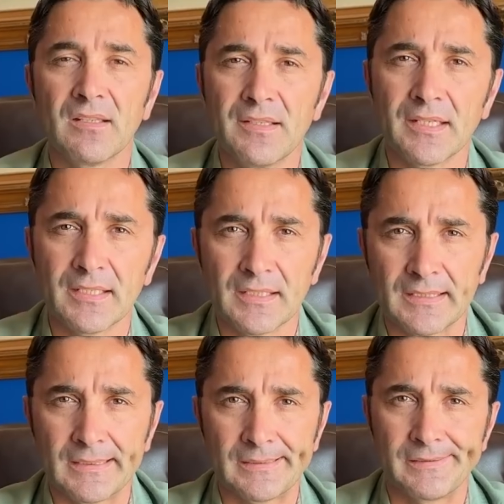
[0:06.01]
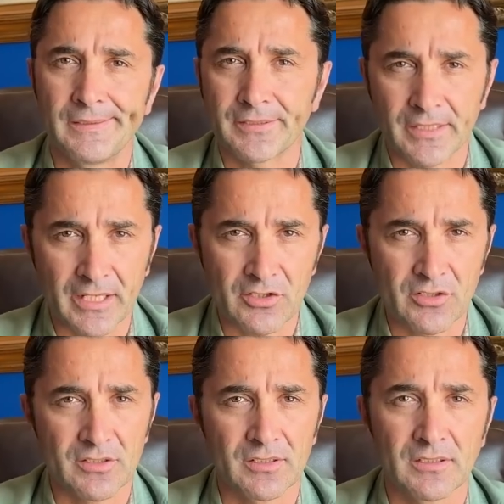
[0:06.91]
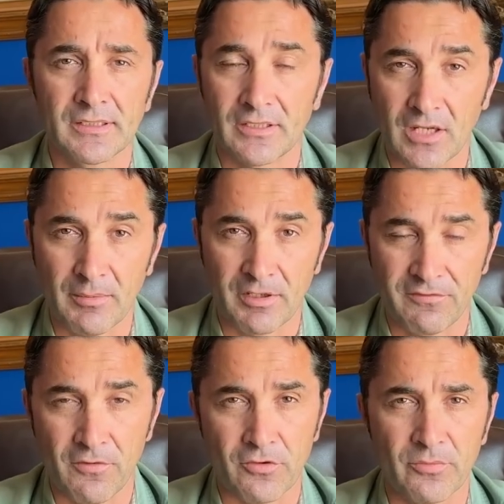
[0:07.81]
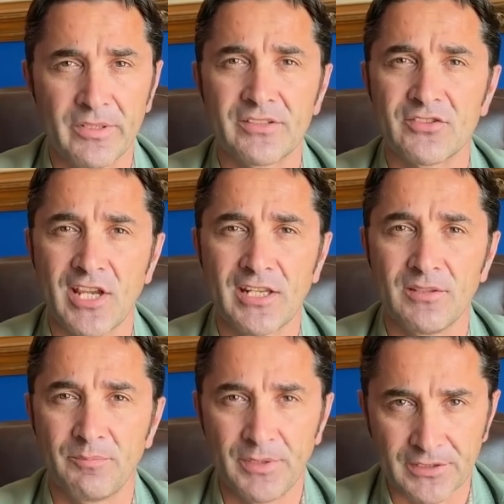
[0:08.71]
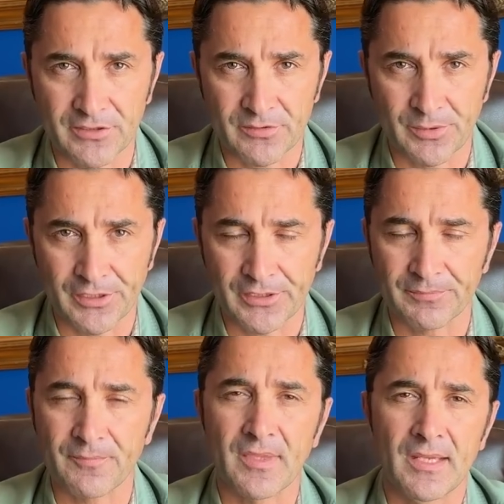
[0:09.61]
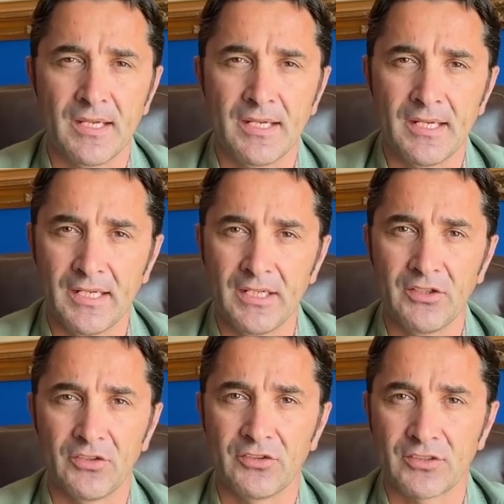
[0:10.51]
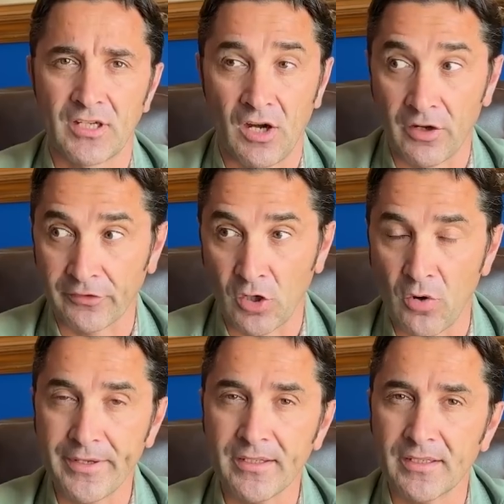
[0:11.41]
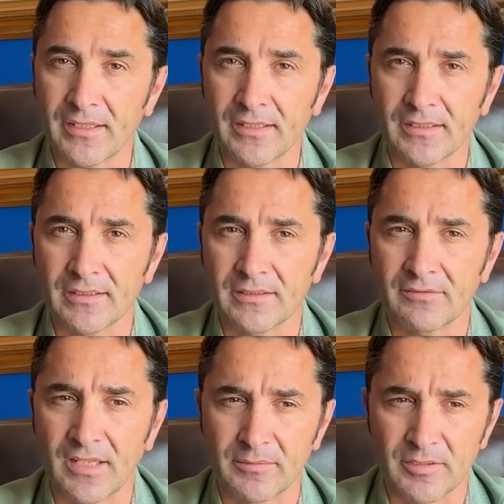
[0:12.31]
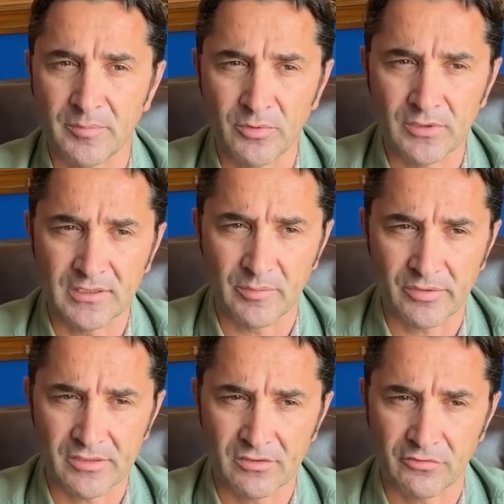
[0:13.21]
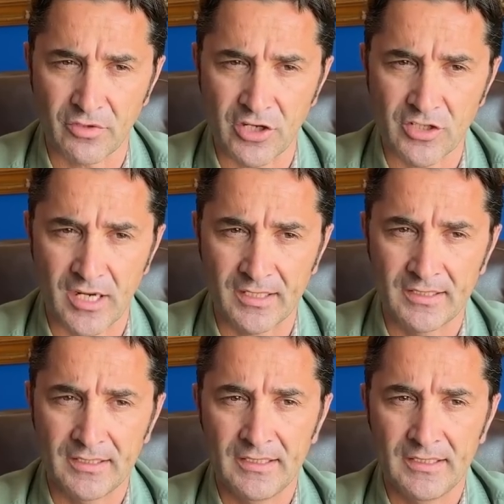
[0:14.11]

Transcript: The International Economic Forum in St. Petersburg is uh, ongoing, and Vladimir Putin, the president of Russia,